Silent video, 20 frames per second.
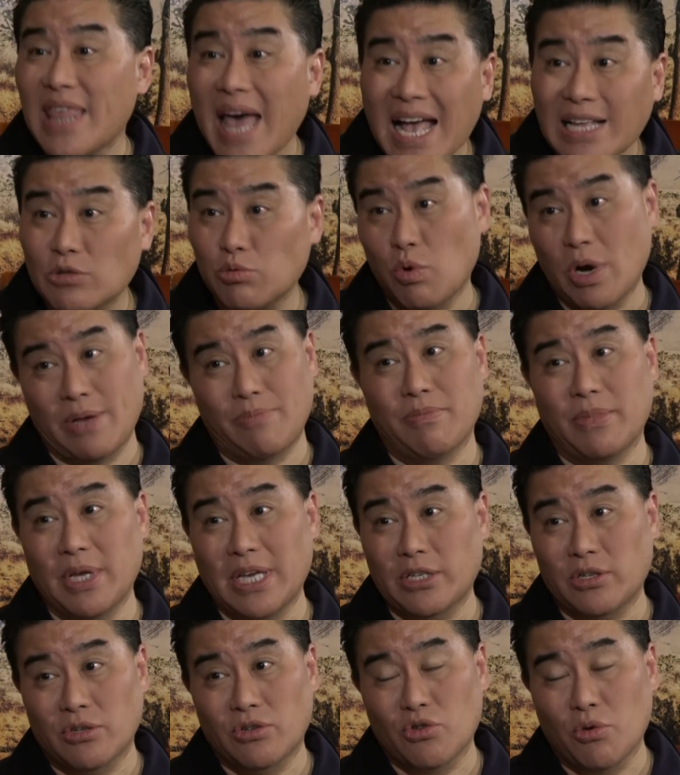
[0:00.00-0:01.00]
That's why
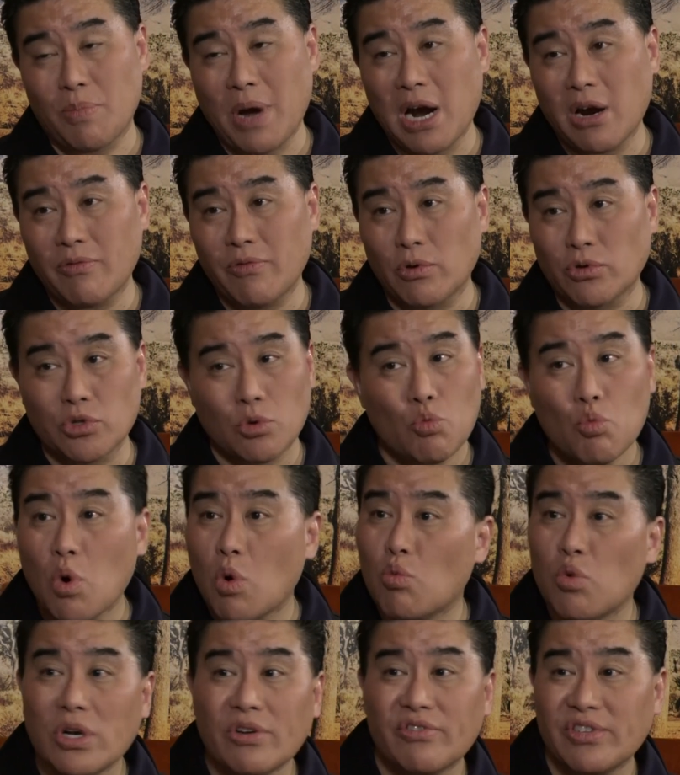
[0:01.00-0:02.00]
makes it so powerful. So
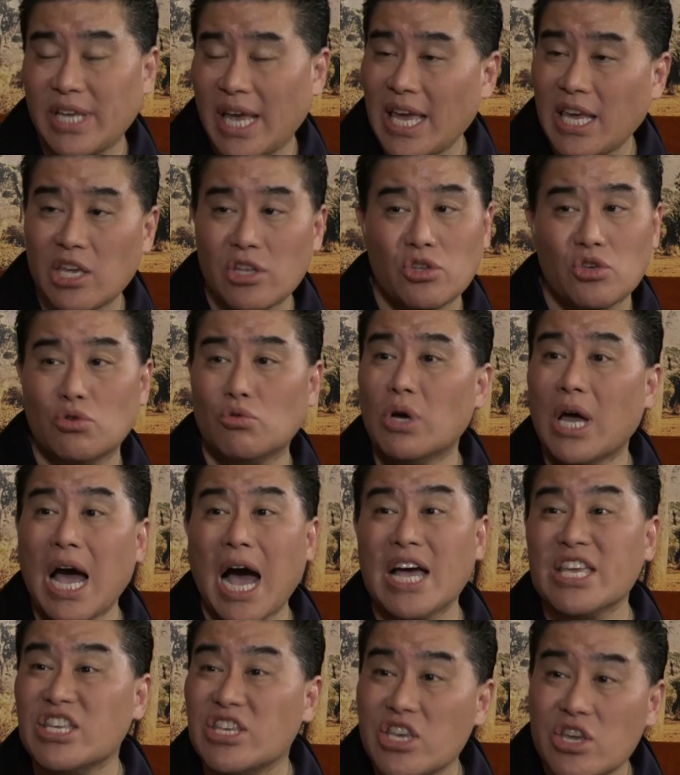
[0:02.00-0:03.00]
what would have taken you
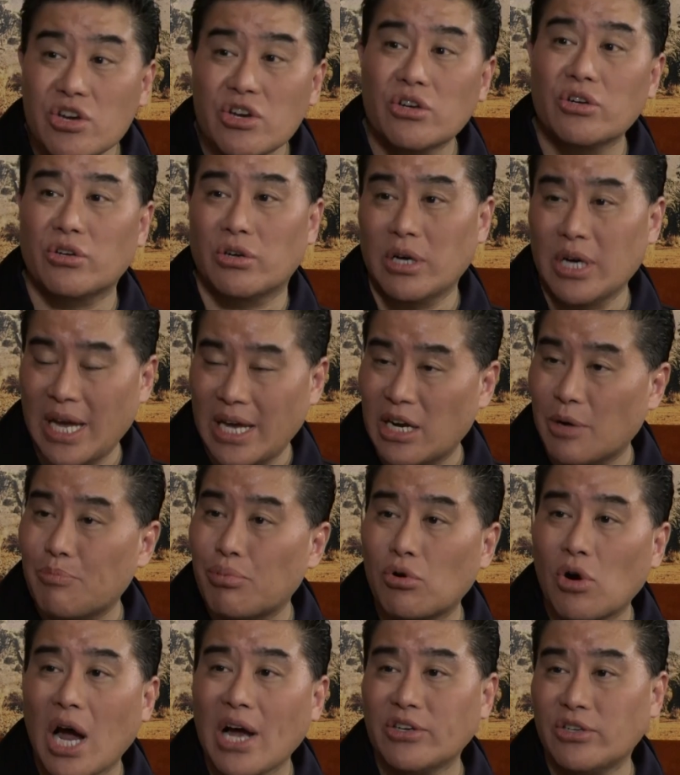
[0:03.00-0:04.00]
a year and
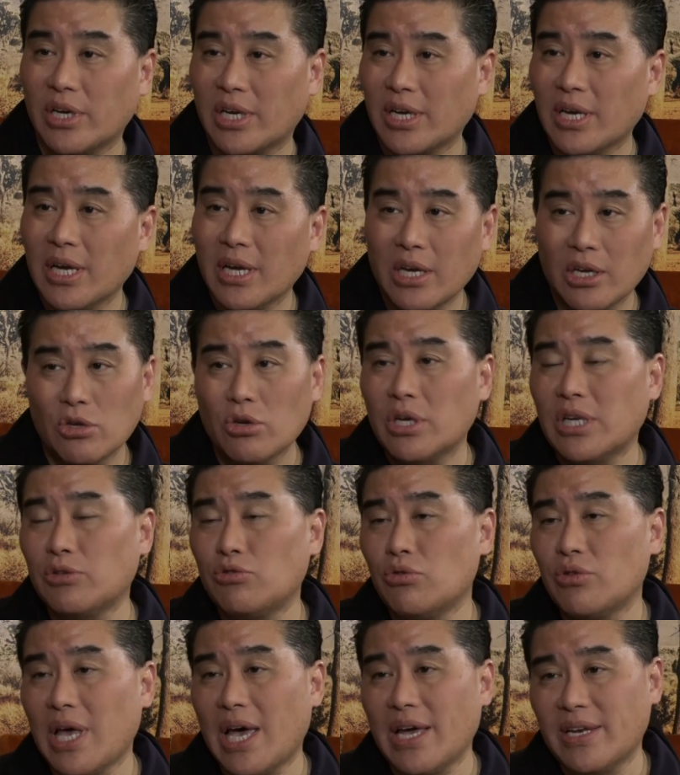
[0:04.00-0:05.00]
a project, you
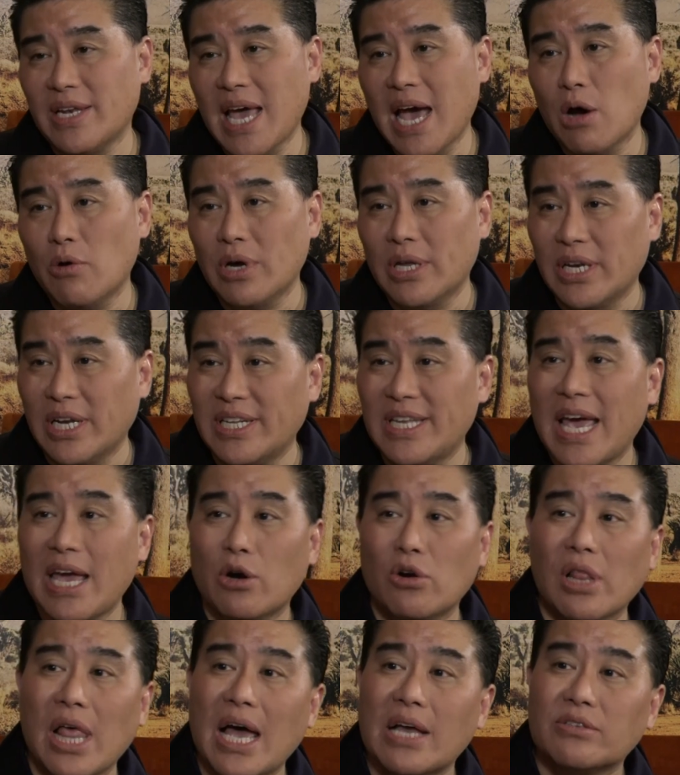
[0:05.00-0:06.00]
could do that now in a
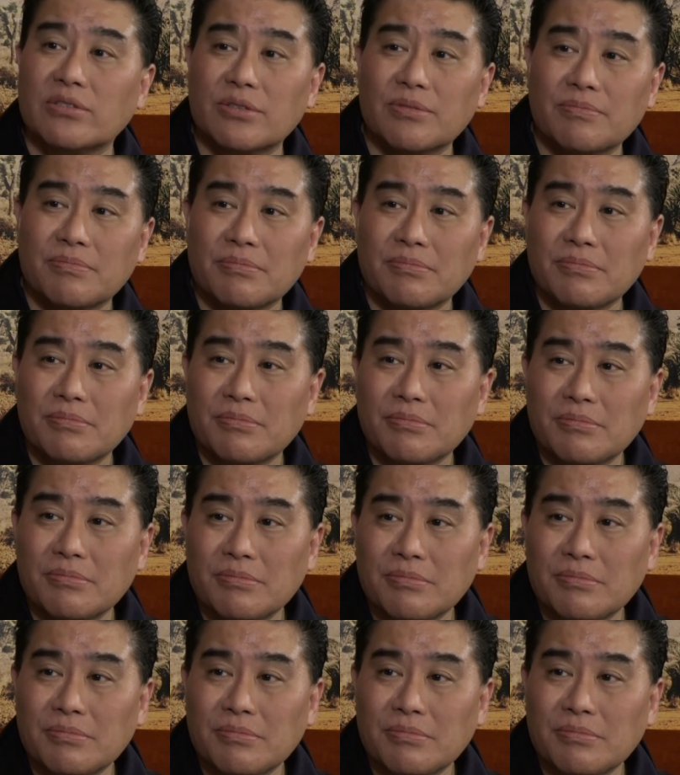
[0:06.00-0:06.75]
day or less. You know,